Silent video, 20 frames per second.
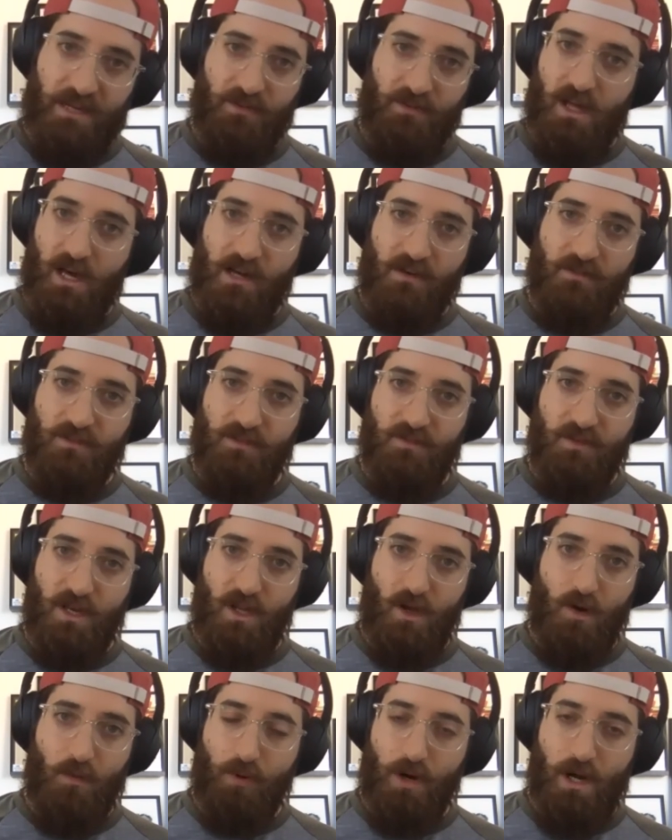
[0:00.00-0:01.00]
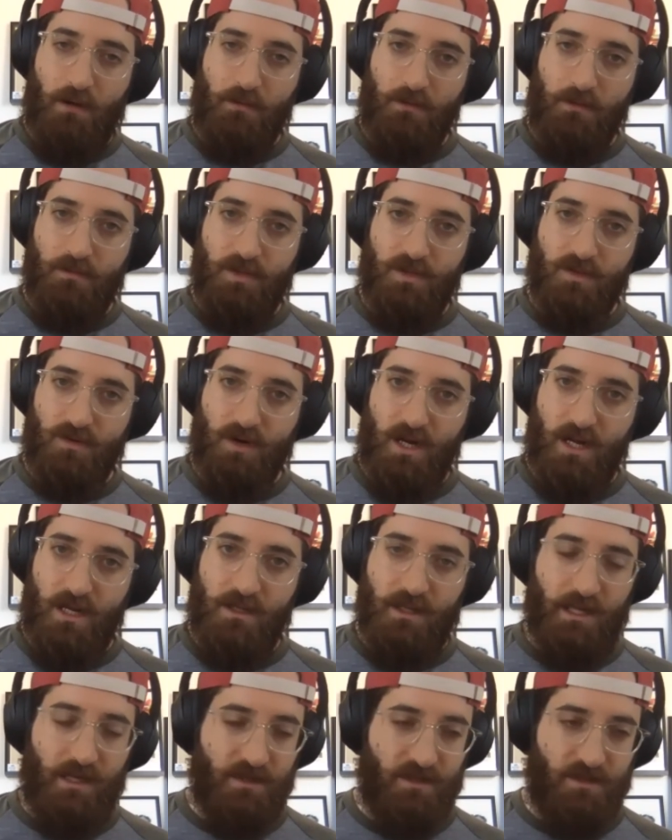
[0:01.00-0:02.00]
a lot of the video problems,
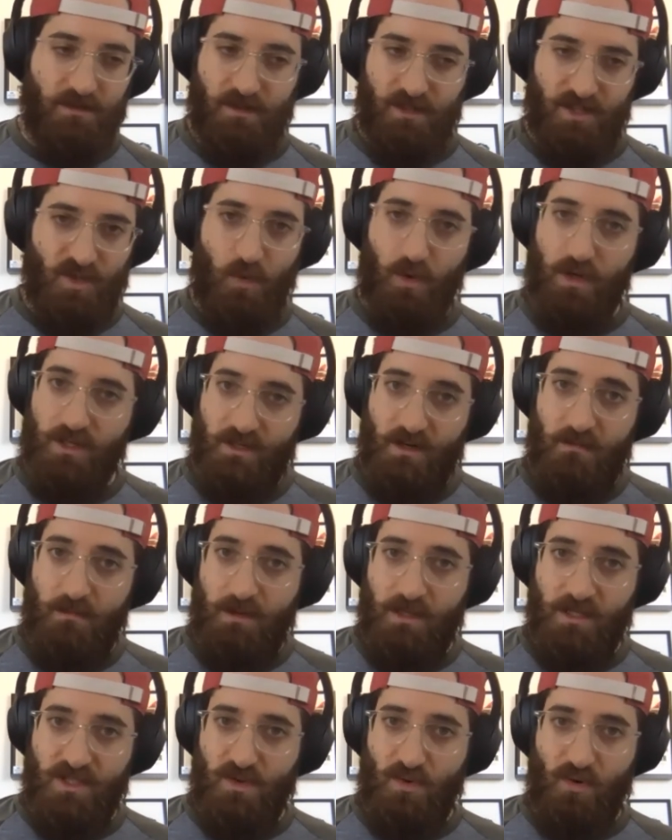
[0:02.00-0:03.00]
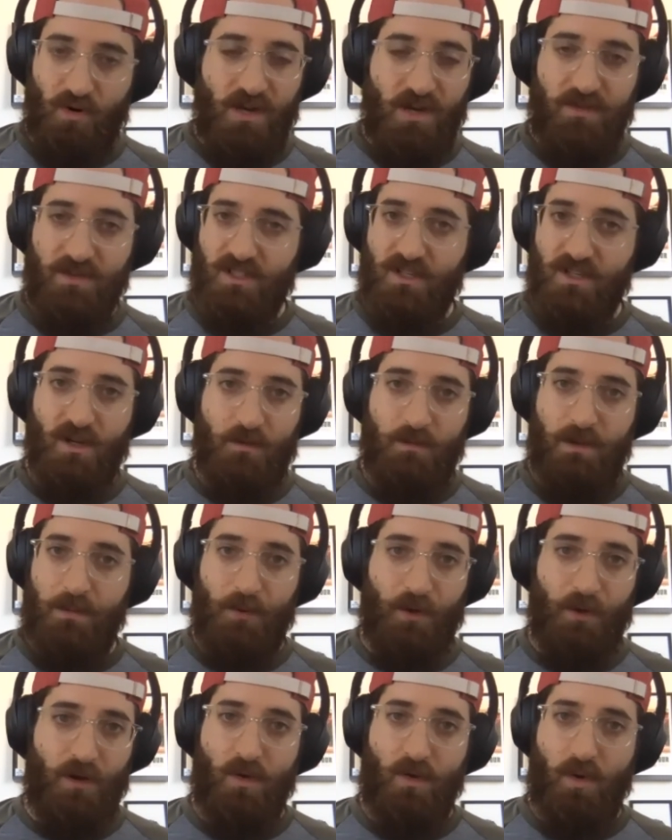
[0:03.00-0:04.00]
right? Like the story is going to be the story. If it's good,
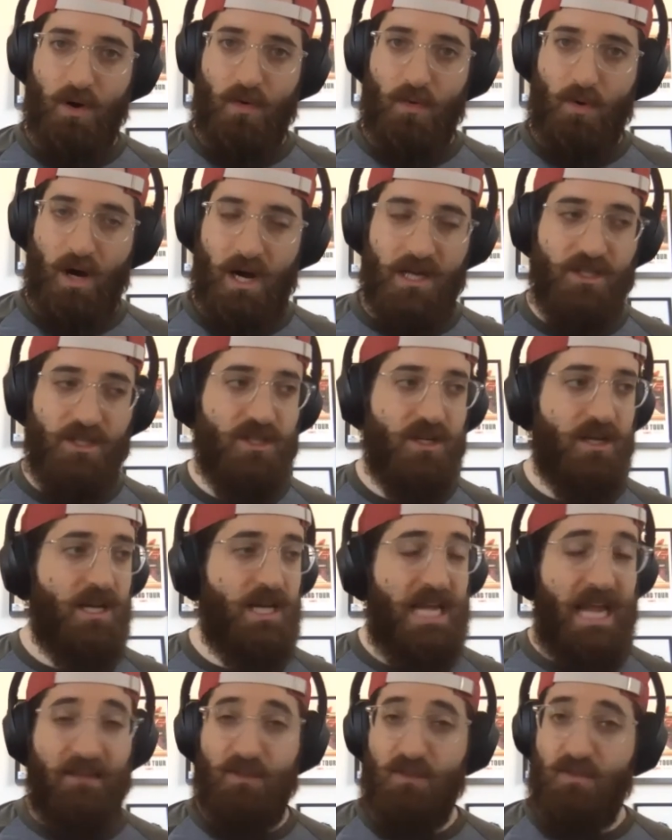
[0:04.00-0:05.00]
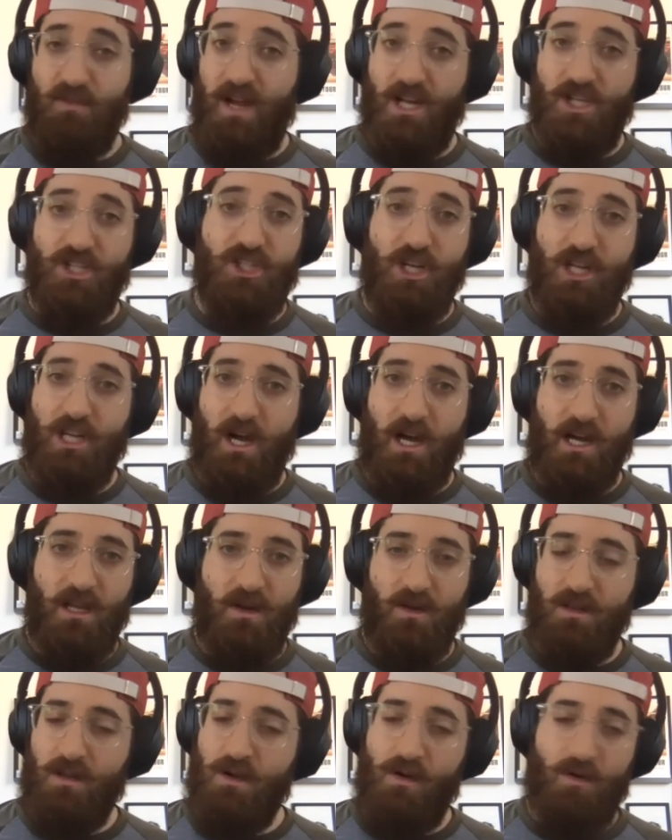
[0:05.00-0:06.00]
people are going to want to watch. If you've got shitty
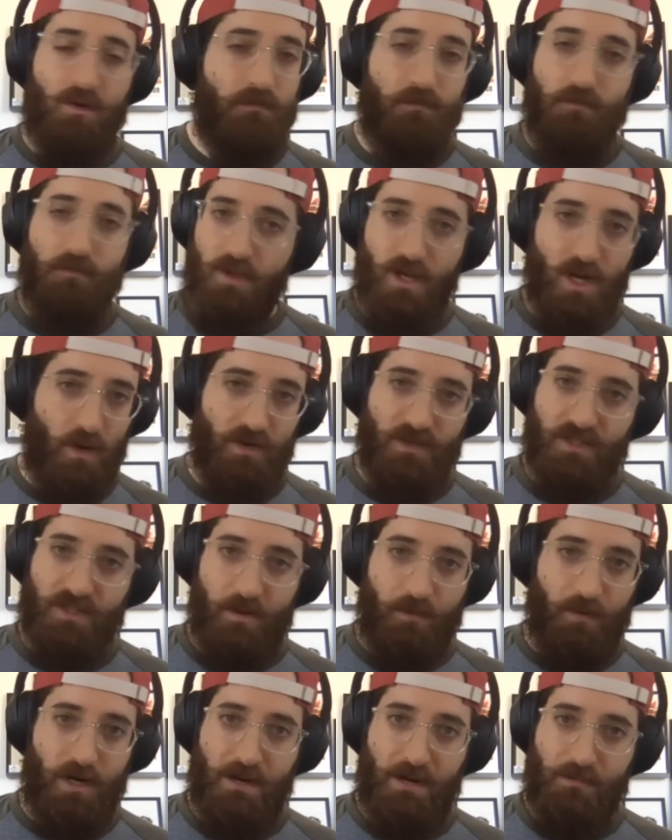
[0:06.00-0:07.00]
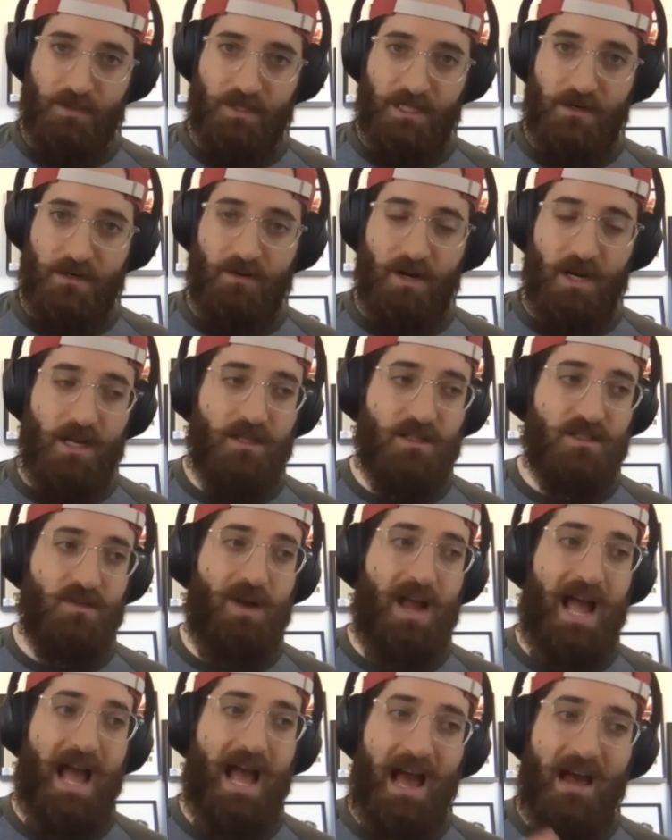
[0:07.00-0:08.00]
audio though, no one's going to put up with it, right?
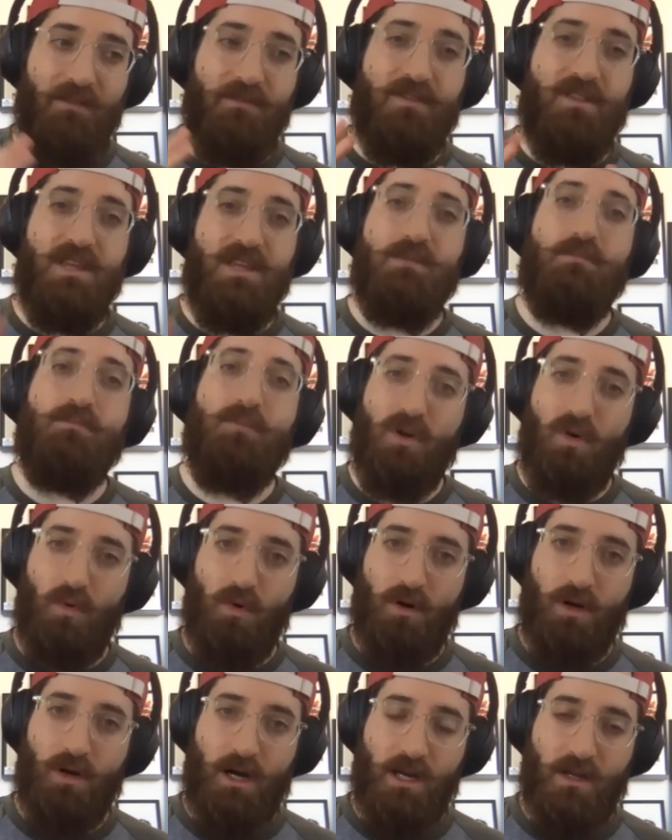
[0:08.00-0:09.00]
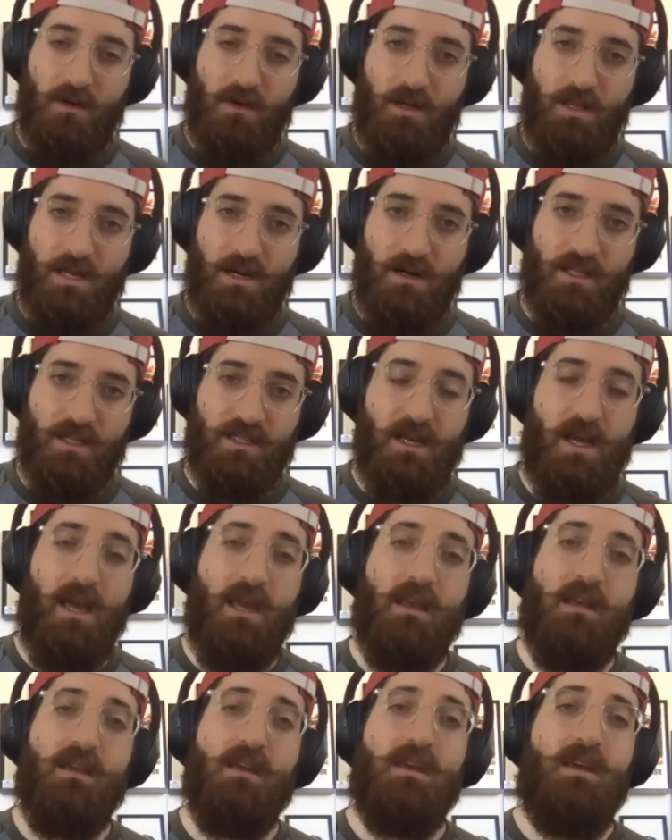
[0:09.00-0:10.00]
So have them record audio on their
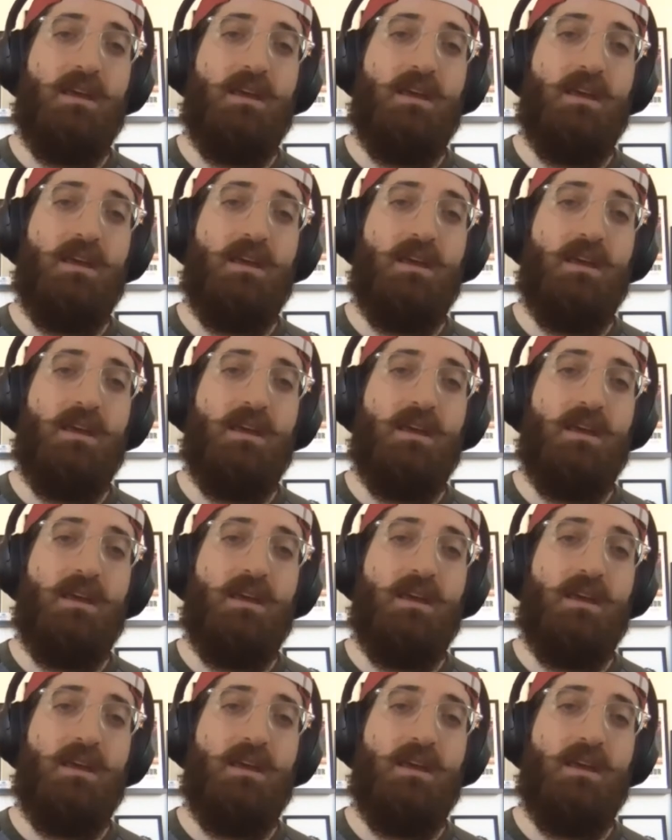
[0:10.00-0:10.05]
side.